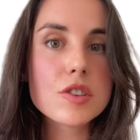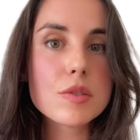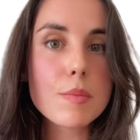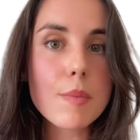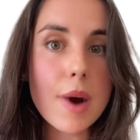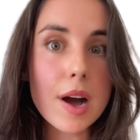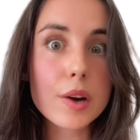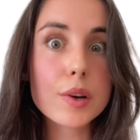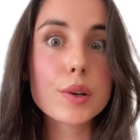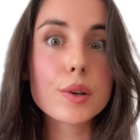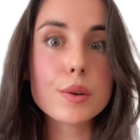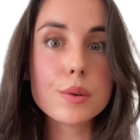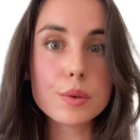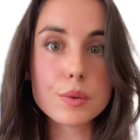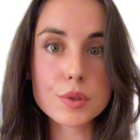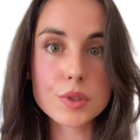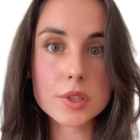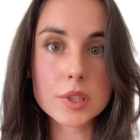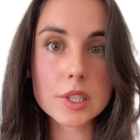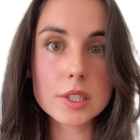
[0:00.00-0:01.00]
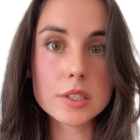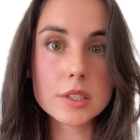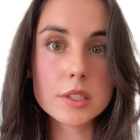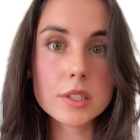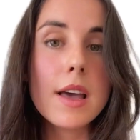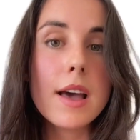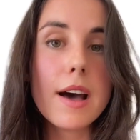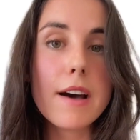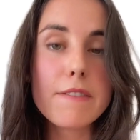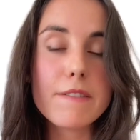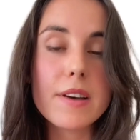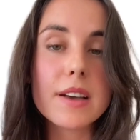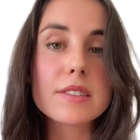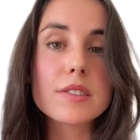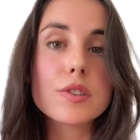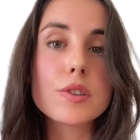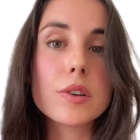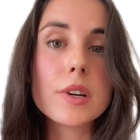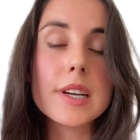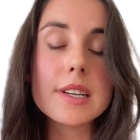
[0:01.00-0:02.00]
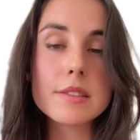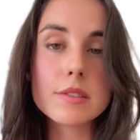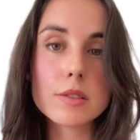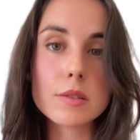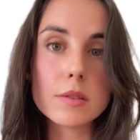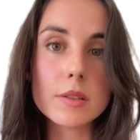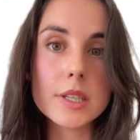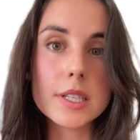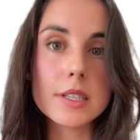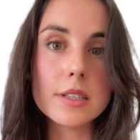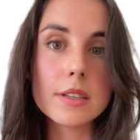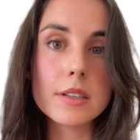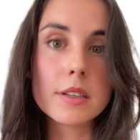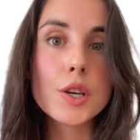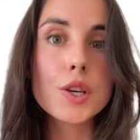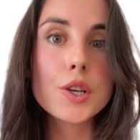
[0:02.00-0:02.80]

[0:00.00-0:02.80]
macronutrient affects your insulin,